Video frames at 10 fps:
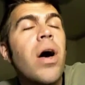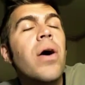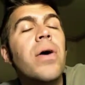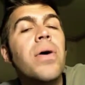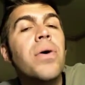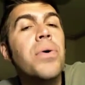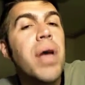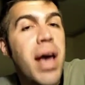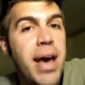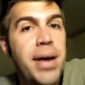
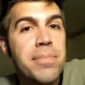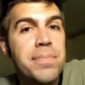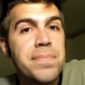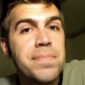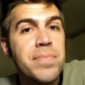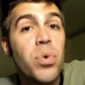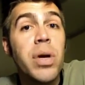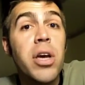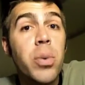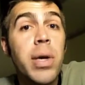Okay, well
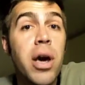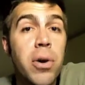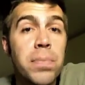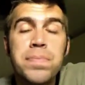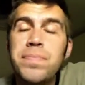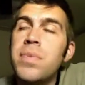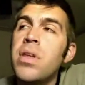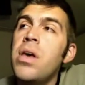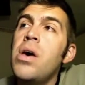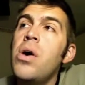here we go.
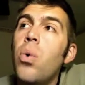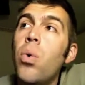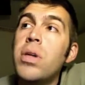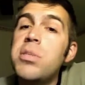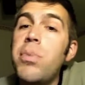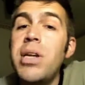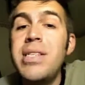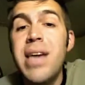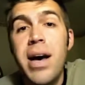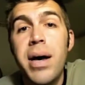Once upon a
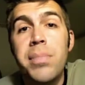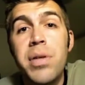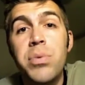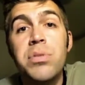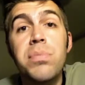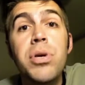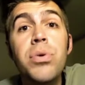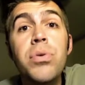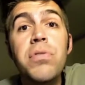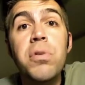time there was a
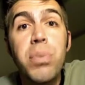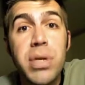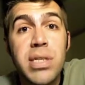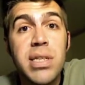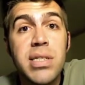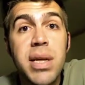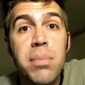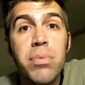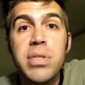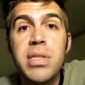beautiful princess
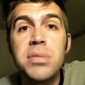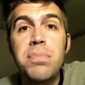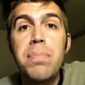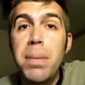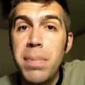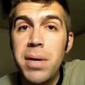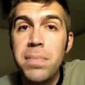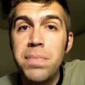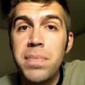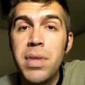named Princess Pippy,
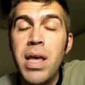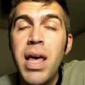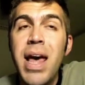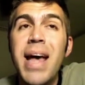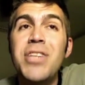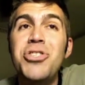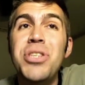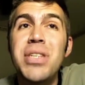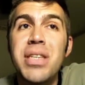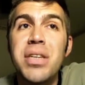and
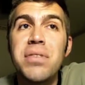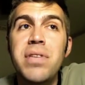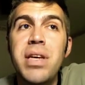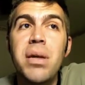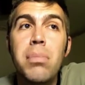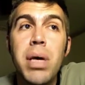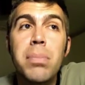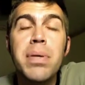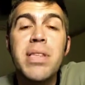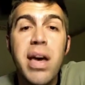she lived in a big
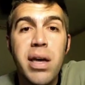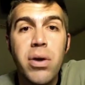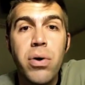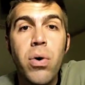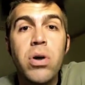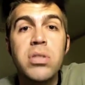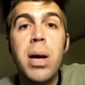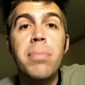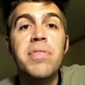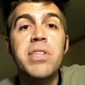potato on
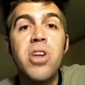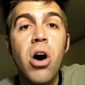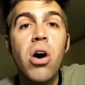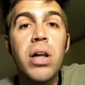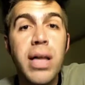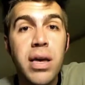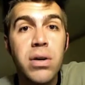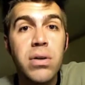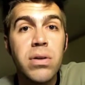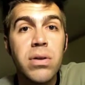top of a tall hill.
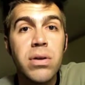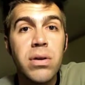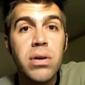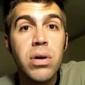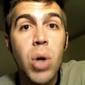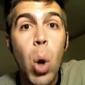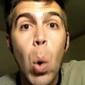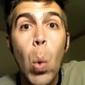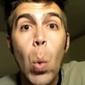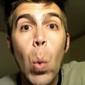Oh,